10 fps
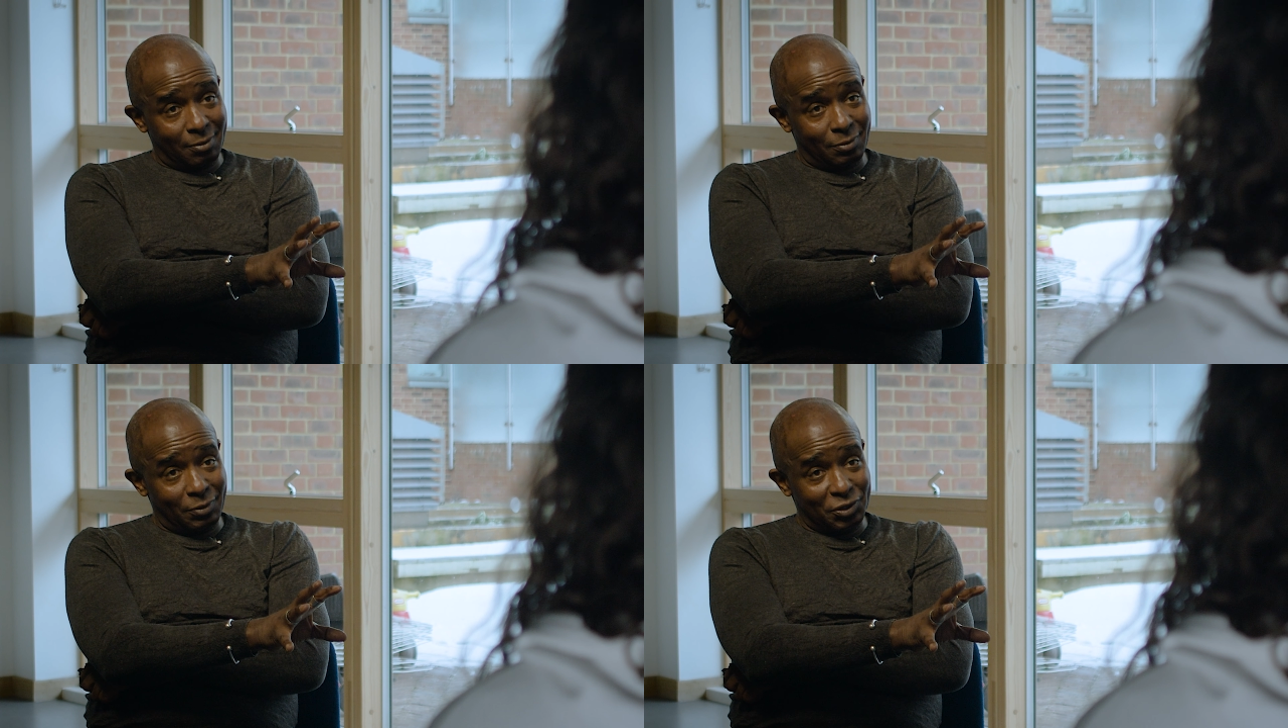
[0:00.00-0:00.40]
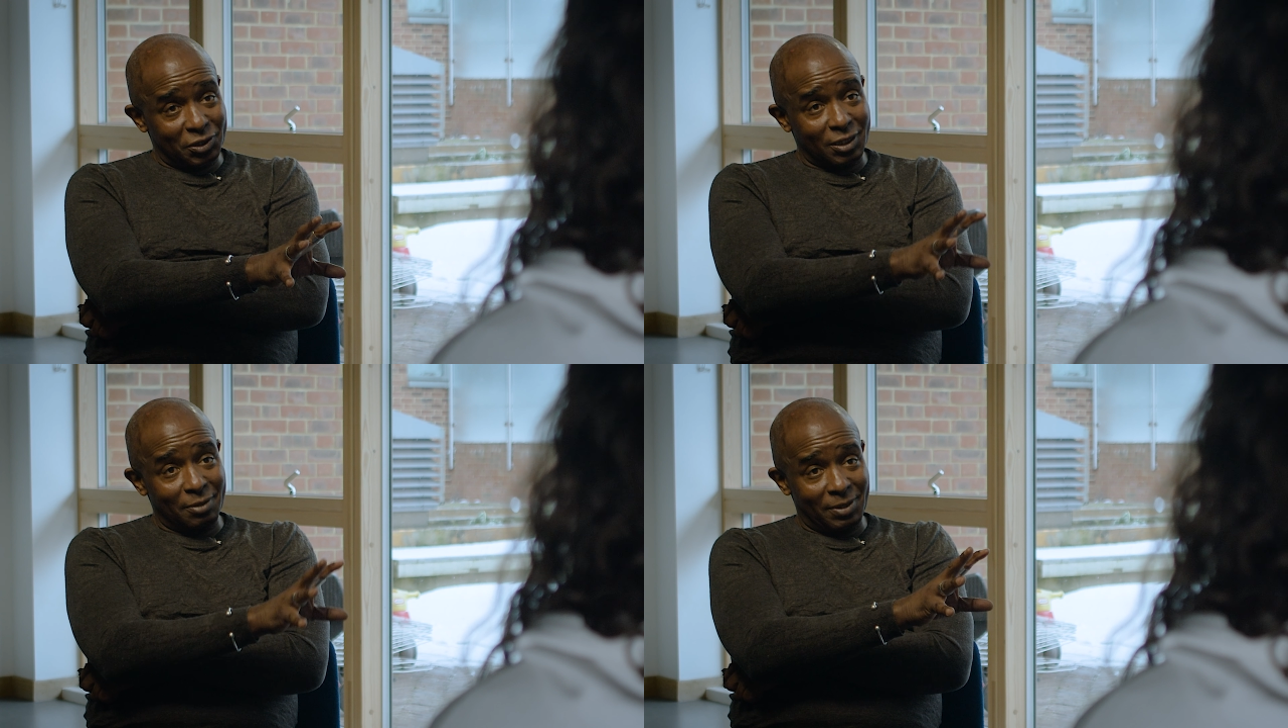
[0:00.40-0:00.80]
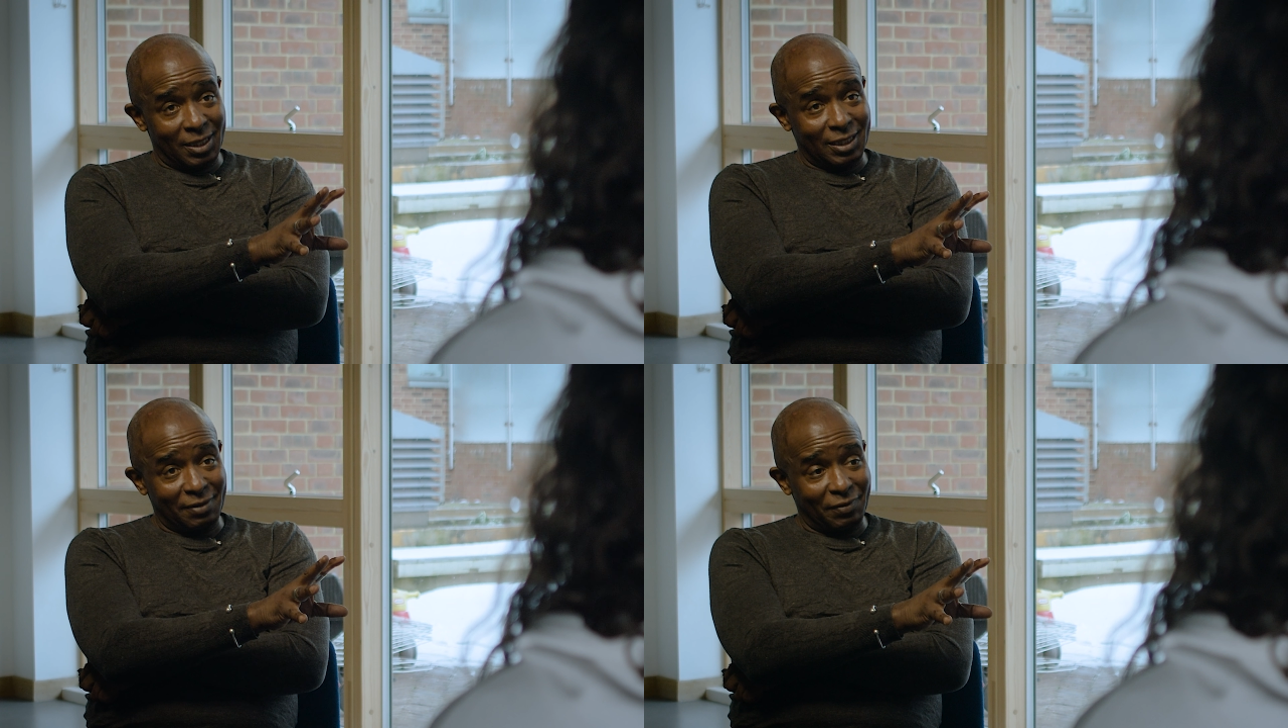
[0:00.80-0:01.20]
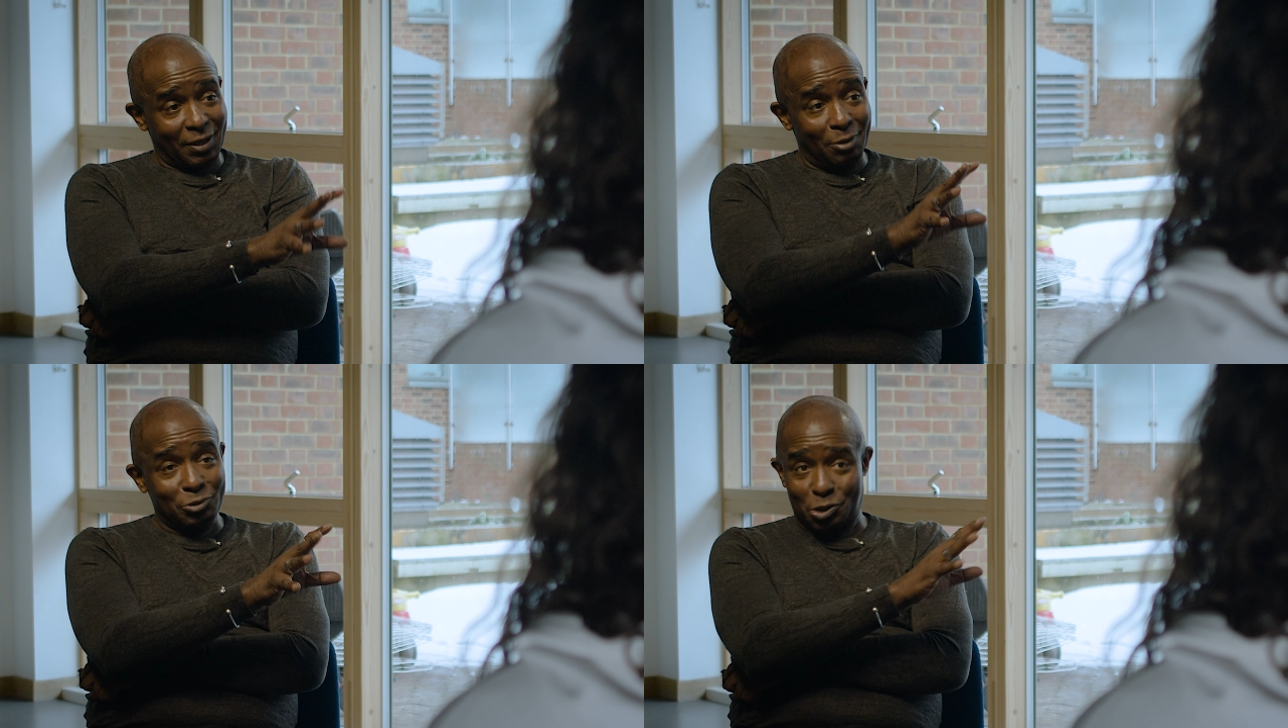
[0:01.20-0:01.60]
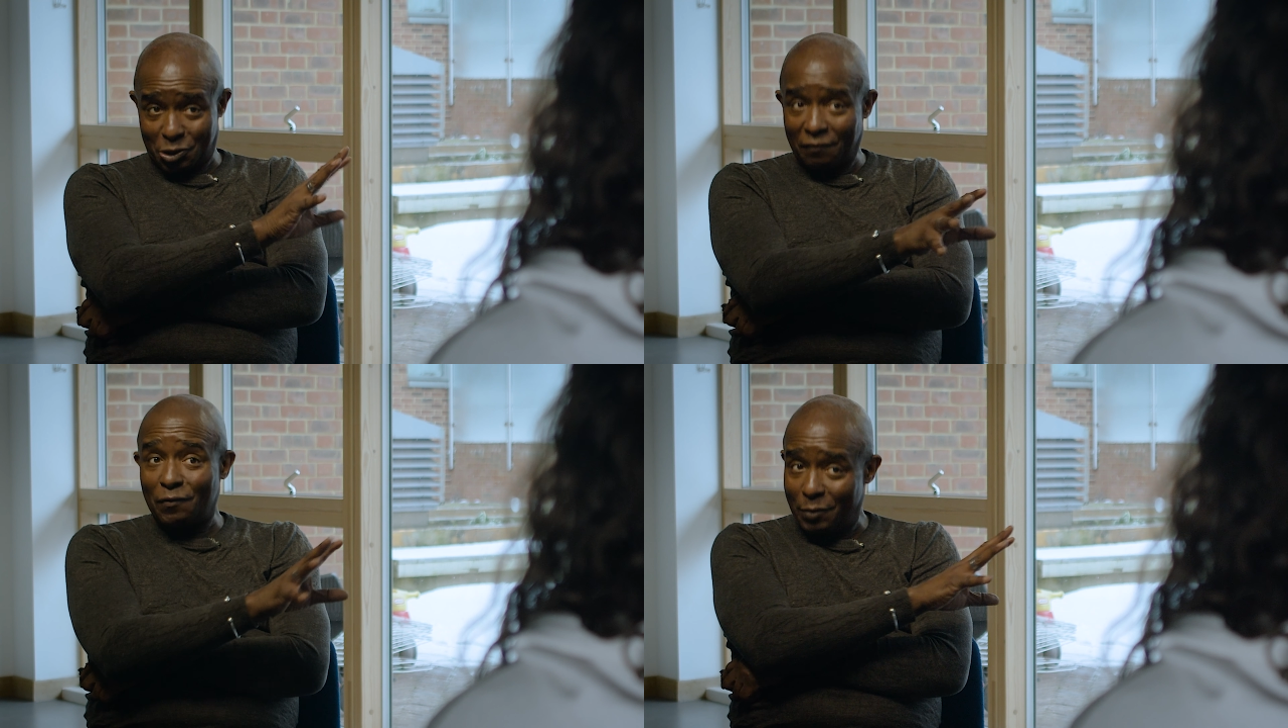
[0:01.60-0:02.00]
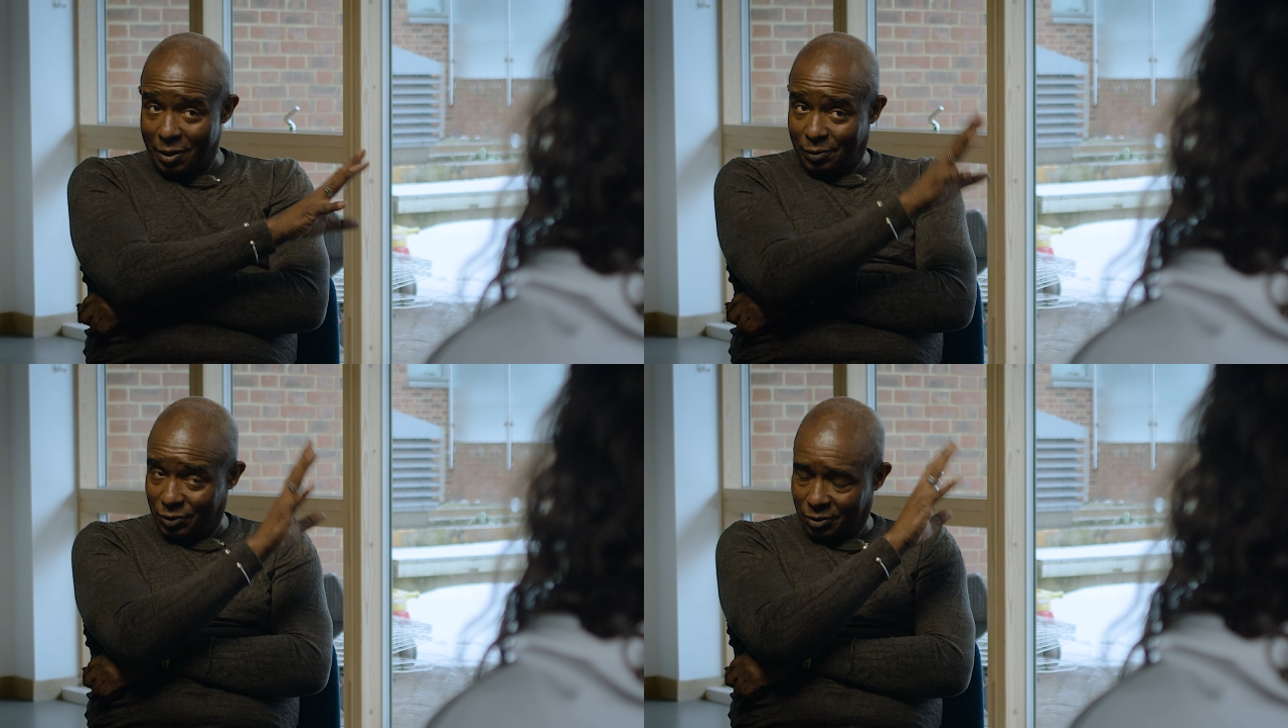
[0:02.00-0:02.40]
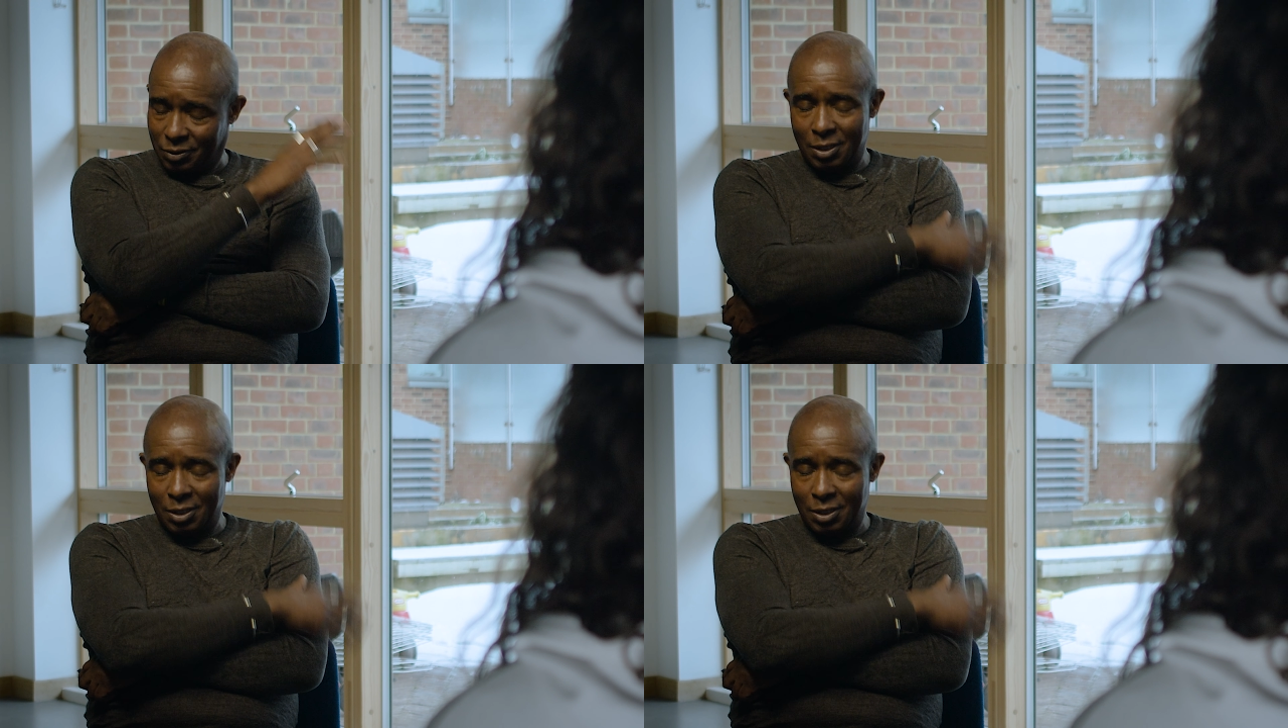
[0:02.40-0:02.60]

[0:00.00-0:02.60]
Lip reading: which is a completely different culture shock from where I was